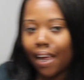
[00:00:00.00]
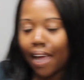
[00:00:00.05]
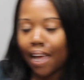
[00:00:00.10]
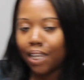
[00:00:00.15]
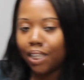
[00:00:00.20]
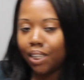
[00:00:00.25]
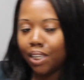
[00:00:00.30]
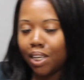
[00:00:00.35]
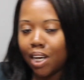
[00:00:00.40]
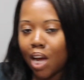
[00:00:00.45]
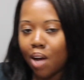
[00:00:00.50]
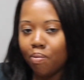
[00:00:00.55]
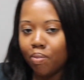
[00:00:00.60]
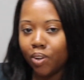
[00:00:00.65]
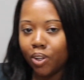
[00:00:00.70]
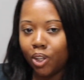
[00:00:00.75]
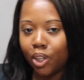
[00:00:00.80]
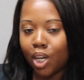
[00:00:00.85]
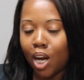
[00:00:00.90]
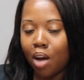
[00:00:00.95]
Aston. I'm
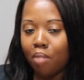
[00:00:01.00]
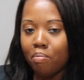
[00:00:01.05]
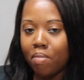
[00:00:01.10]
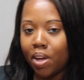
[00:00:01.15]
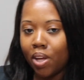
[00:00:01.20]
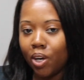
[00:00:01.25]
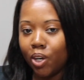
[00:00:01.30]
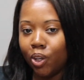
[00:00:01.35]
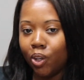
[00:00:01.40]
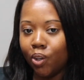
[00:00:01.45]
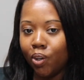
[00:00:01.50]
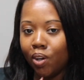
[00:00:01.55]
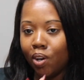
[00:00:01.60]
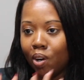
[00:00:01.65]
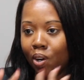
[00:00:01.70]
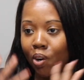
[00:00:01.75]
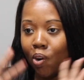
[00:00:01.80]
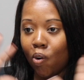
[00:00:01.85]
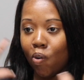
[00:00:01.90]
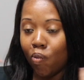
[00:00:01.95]
the shop manager
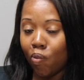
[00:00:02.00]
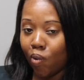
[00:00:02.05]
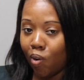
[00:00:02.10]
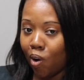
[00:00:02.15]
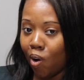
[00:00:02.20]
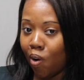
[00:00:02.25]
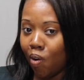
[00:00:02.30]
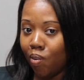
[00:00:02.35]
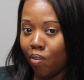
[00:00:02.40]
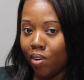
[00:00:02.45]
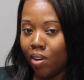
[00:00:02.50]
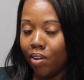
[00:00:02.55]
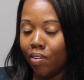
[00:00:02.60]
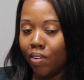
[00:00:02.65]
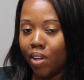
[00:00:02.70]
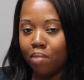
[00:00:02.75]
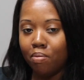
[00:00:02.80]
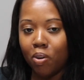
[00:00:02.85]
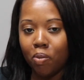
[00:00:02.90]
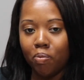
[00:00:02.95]
and overall
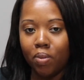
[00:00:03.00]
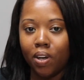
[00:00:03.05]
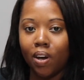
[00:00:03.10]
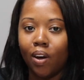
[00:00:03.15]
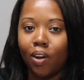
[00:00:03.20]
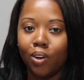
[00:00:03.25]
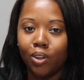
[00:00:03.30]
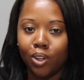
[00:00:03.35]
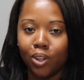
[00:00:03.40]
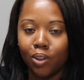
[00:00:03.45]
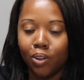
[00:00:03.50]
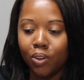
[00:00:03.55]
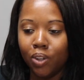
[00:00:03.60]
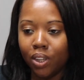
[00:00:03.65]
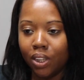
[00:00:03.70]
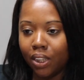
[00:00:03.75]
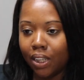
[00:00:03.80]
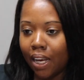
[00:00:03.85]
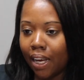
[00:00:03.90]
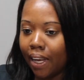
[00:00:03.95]
of MOP Auto
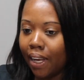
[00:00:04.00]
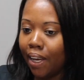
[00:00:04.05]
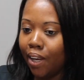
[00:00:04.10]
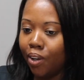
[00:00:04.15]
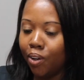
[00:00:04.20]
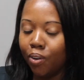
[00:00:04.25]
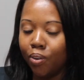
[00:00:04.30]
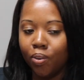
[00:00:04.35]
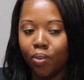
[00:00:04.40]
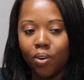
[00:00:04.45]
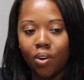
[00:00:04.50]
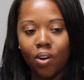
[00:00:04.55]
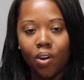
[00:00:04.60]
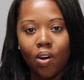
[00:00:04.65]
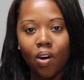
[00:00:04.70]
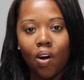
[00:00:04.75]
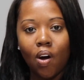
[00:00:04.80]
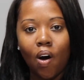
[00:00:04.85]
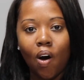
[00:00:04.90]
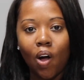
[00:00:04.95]
Solutions. I handle
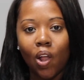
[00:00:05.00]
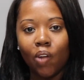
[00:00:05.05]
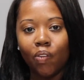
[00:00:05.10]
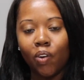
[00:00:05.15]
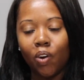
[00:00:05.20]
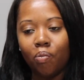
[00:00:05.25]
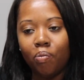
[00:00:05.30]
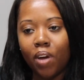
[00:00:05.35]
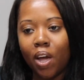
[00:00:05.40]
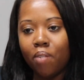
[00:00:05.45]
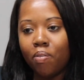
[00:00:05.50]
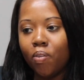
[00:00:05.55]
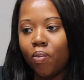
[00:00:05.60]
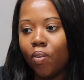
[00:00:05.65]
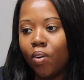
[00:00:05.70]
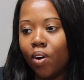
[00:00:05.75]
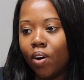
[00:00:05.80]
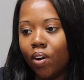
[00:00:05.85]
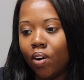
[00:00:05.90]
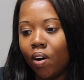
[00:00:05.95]
all of your
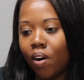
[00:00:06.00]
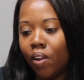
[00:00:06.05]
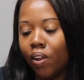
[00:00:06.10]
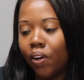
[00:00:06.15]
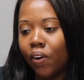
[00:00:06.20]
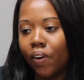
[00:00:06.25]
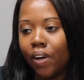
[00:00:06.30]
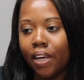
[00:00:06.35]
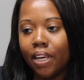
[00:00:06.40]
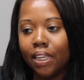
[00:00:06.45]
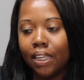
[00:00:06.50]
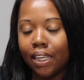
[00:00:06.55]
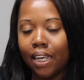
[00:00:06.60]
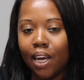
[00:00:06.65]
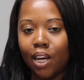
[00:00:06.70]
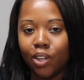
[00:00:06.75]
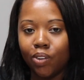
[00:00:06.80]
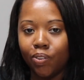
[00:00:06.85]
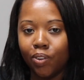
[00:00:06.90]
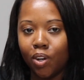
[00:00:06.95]
paperwork, all of your ins and
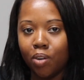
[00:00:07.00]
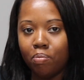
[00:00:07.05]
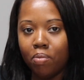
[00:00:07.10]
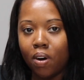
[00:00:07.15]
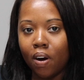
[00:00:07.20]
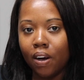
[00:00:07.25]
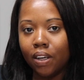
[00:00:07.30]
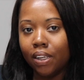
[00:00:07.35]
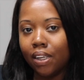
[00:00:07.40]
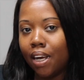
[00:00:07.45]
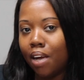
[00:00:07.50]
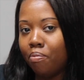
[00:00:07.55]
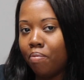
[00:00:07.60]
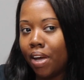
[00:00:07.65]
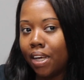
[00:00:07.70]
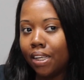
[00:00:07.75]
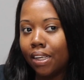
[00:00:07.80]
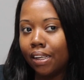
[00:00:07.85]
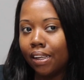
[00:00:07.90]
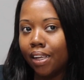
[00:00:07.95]
outs for your parts, and I
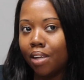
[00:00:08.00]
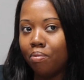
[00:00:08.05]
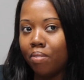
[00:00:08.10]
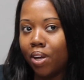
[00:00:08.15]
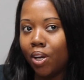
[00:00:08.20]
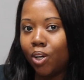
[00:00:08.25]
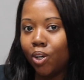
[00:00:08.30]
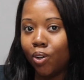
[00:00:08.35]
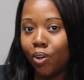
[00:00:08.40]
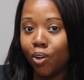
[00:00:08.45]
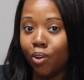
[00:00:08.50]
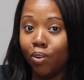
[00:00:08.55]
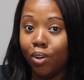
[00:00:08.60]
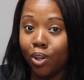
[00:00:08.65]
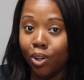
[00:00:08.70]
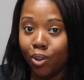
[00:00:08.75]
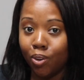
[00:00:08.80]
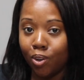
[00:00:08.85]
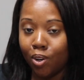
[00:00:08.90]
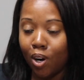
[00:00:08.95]
basically make sure you
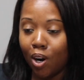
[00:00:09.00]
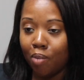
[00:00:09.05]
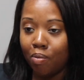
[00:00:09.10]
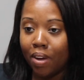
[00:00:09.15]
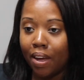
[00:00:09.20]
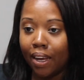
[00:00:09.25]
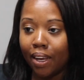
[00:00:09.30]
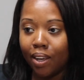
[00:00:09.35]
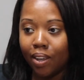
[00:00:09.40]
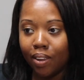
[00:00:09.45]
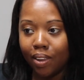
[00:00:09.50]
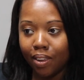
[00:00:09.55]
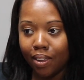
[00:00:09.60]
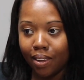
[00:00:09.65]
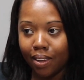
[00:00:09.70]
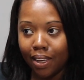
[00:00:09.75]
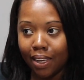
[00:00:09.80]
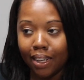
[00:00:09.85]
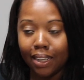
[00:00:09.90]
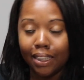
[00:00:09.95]
get your car back
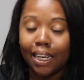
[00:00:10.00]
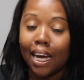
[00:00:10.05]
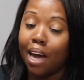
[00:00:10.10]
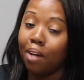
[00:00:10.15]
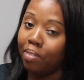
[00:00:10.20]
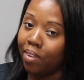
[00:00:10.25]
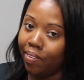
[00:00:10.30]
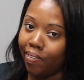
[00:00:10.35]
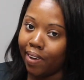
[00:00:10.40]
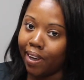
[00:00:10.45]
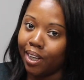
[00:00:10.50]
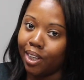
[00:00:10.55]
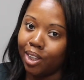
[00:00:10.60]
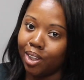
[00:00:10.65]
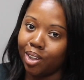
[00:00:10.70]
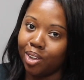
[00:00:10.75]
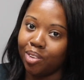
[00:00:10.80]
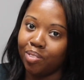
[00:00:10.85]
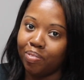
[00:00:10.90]
in a timely fashion.